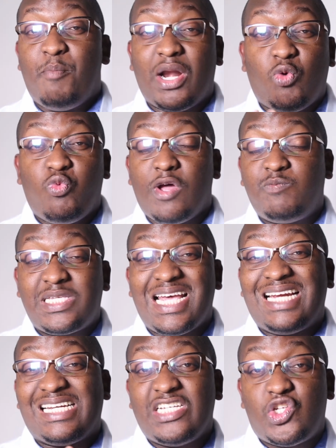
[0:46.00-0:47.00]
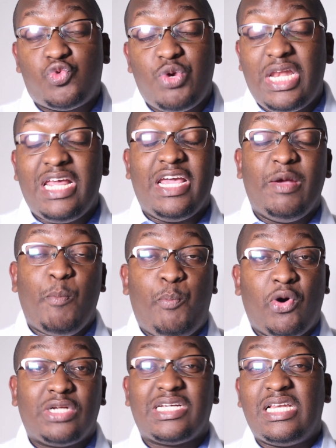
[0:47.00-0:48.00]
But a website is really
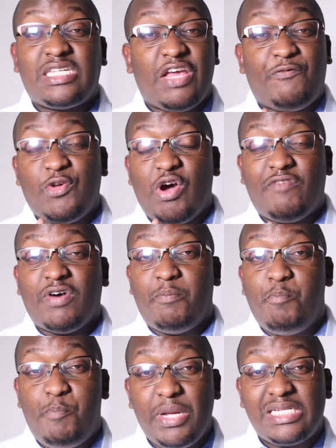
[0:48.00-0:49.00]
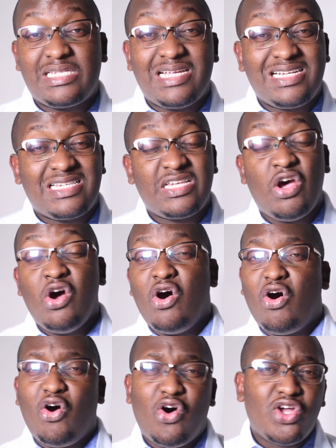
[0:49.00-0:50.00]
important if you have a business
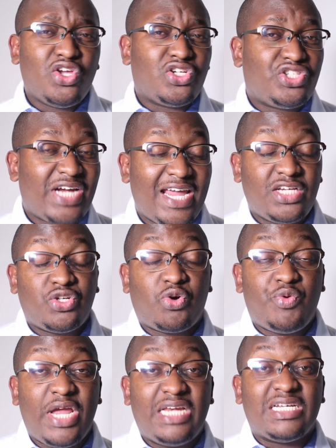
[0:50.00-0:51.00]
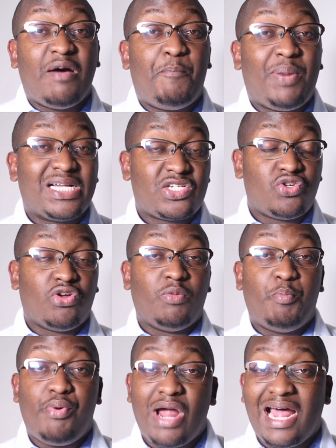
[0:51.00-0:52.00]
or you're trying to create a personal
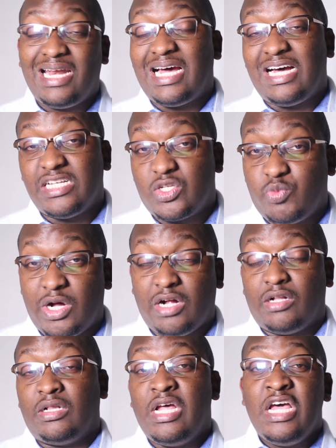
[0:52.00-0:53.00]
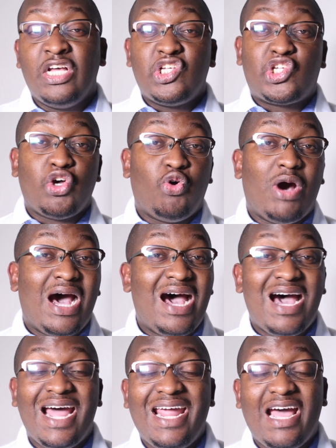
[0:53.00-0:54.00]
brand as well. So
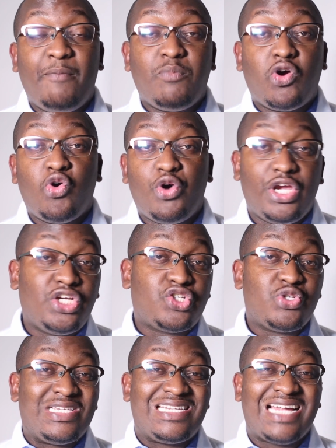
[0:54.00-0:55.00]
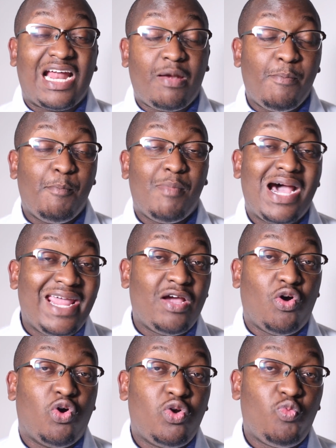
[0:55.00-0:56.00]
I am going to start my
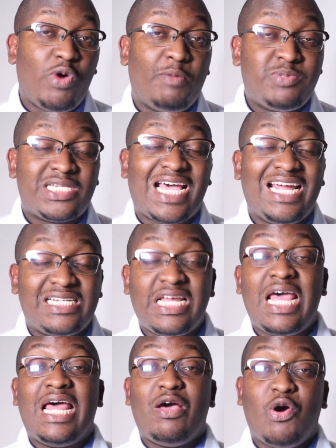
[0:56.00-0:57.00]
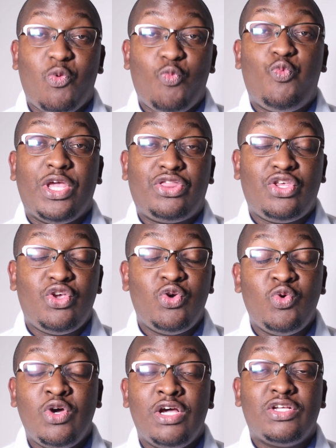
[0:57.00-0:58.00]
own website with
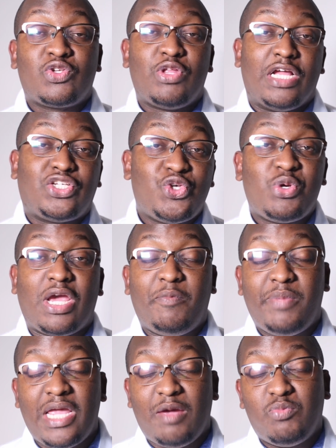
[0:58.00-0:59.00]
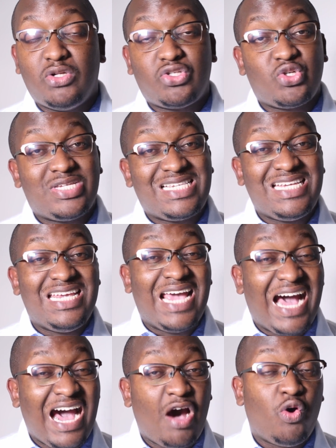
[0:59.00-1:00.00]
you so that you can be able to see
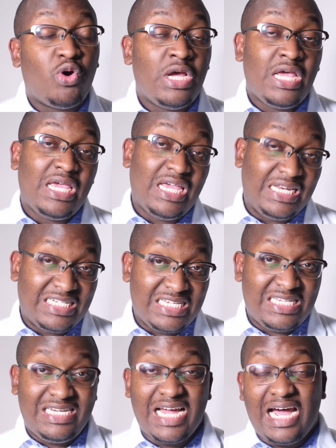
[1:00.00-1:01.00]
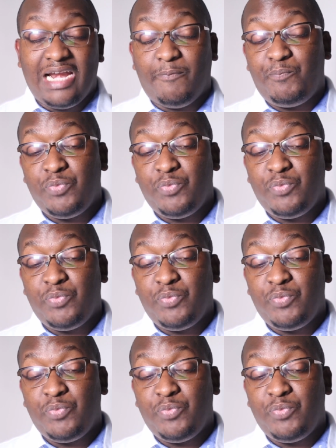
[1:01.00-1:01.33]
how it is done.